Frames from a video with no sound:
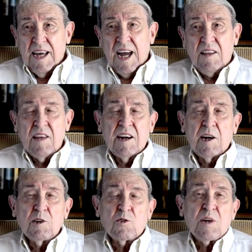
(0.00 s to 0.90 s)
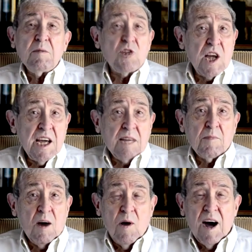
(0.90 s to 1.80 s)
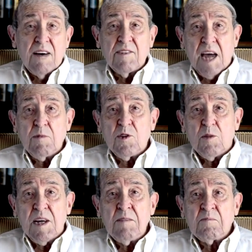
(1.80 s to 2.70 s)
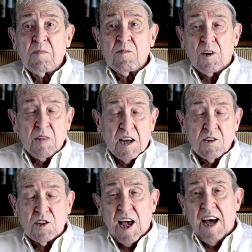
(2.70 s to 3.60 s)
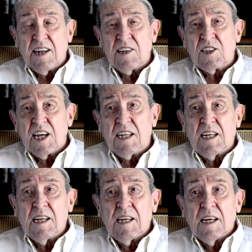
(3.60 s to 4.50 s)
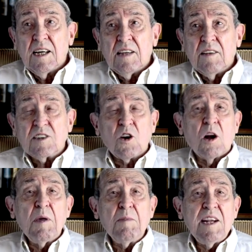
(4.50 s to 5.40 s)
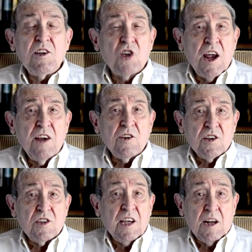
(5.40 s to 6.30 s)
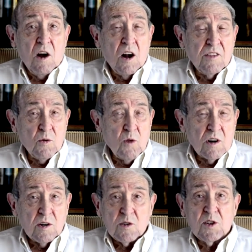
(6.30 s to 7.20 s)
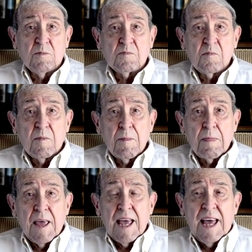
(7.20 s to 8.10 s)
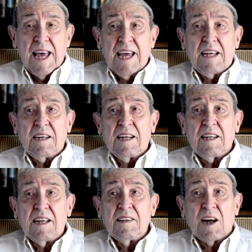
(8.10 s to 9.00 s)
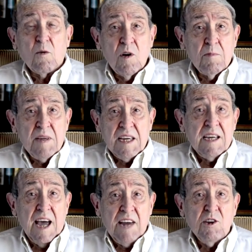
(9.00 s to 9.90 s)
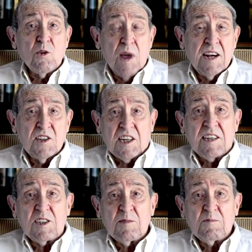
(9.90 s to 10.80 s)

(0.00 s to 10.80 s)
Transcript: And then in a dream, Jan, my wife, came to me from the other side and said, there's going to be many changes in all of the worlds, and there will be a new renaissance.